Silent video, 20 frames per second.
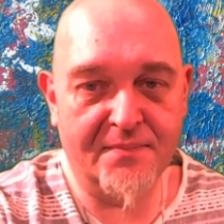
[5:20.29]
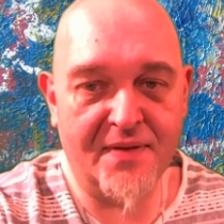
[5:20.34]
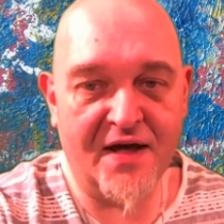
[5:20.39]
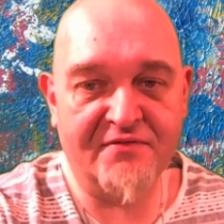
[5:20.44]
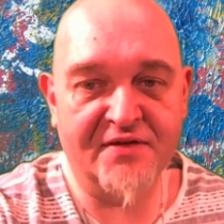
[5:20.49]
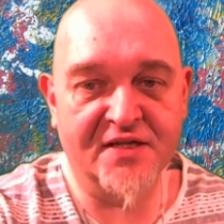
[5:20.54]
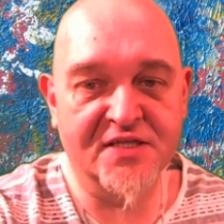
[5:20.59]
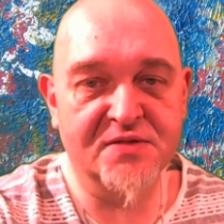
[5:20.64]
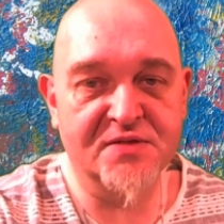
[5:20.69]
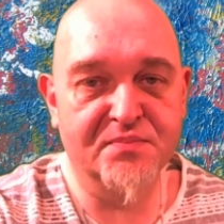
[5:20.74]

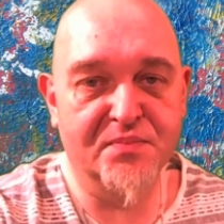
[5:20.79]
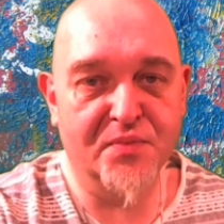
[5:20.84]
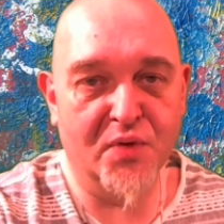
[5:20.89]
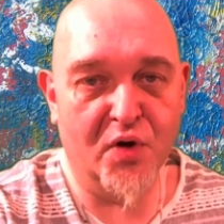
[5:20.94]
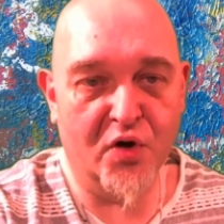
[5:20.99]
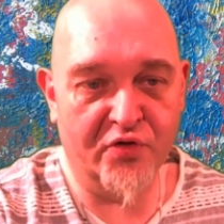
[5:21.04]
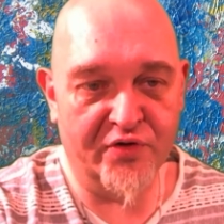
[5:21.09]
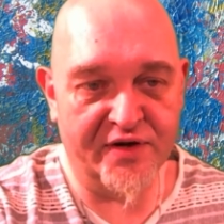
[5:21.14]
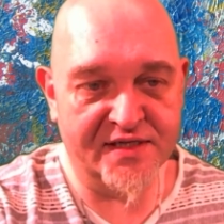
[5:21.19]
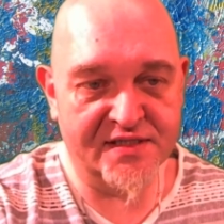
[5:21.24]

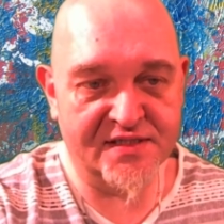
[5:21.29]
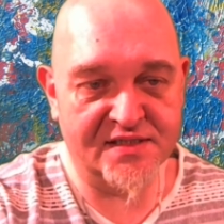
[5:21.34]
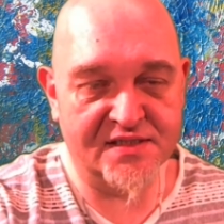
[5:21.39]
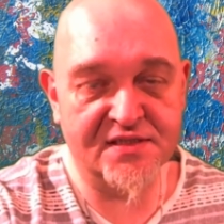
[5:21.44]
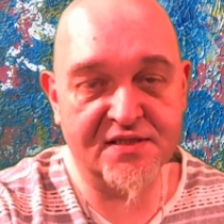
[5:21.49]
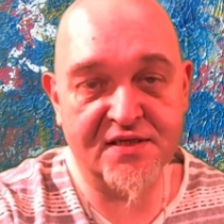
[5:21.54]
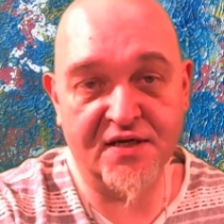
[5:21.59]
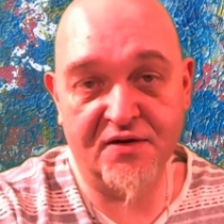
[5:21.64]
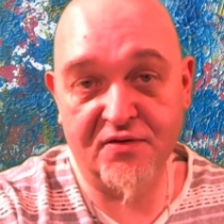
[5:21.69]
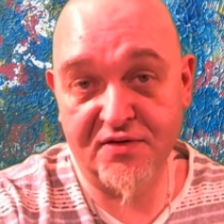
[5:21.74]
Pavelserboris,
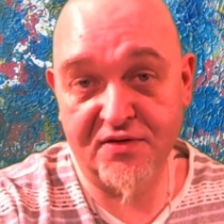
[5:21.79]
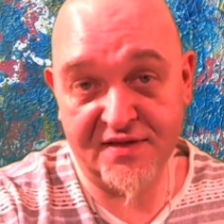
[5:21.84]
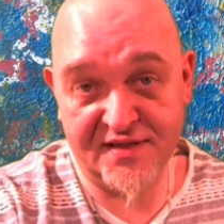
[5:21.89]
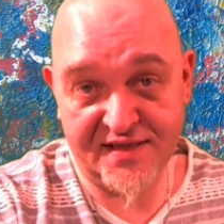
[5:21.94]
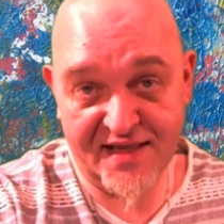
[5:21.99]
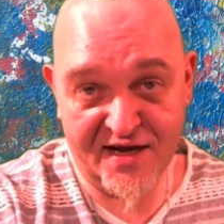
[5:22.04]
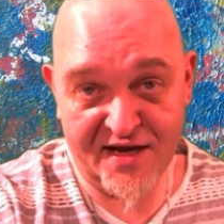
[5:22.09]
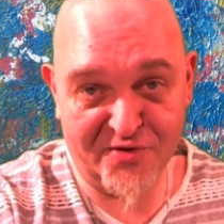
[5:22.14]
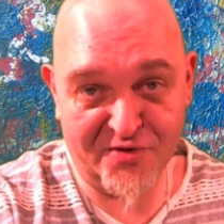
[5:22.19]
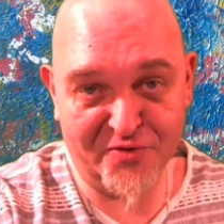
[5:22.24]
so
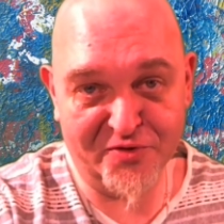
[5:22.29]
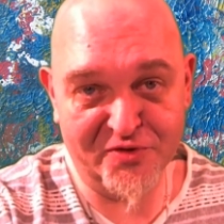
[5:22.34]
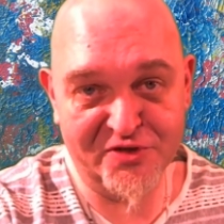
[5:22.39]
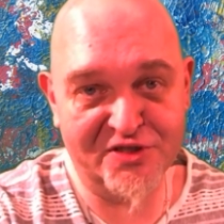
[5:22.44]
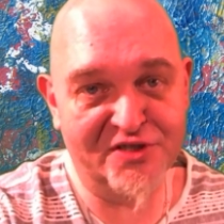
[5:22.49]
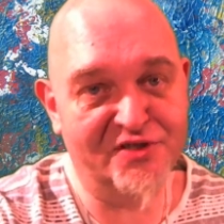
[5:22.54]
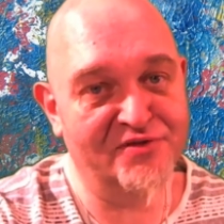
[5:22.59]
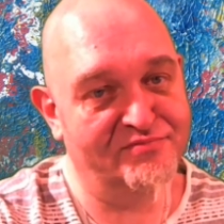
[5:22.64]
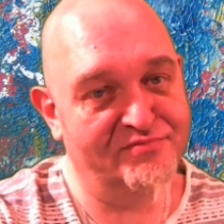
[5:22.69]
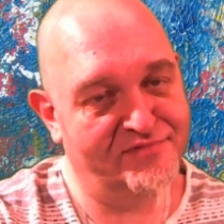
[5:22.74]
there
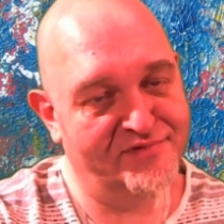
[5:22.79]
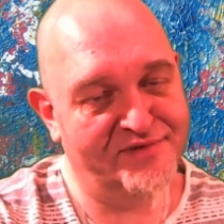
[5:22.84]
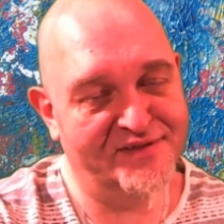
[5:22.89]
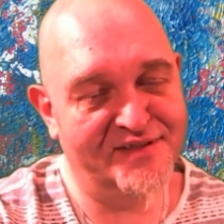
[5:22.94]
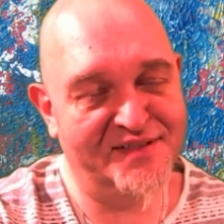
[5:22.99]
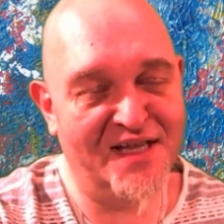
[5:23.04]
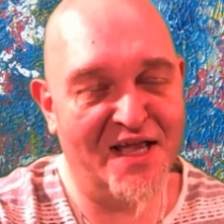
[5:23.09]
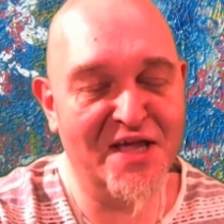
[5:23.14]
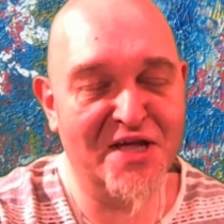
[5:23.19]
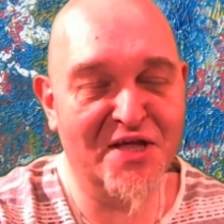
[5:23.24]
also
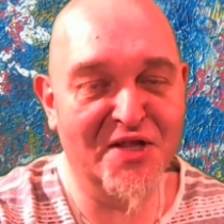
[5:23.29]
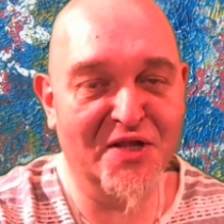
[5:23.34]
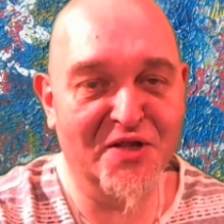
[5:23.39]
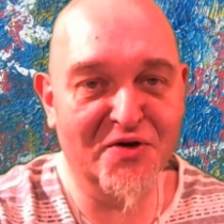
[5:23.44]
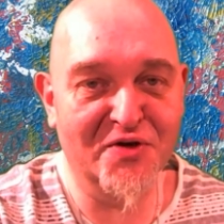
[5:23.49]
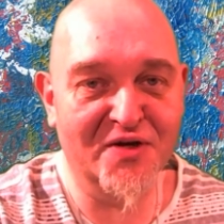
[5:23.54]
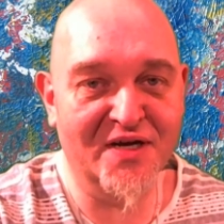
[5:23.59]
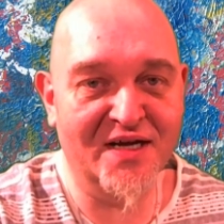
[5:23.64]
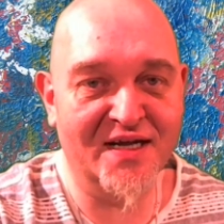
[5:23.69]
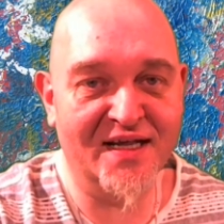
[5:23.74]
take a
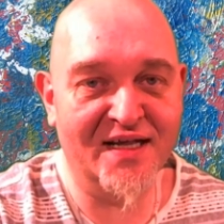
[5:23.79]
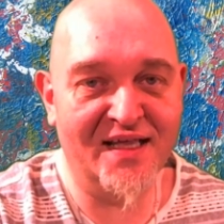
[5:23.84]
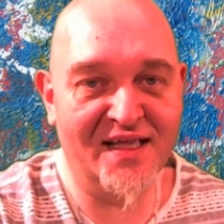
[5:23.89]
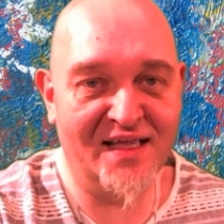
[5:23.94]
look,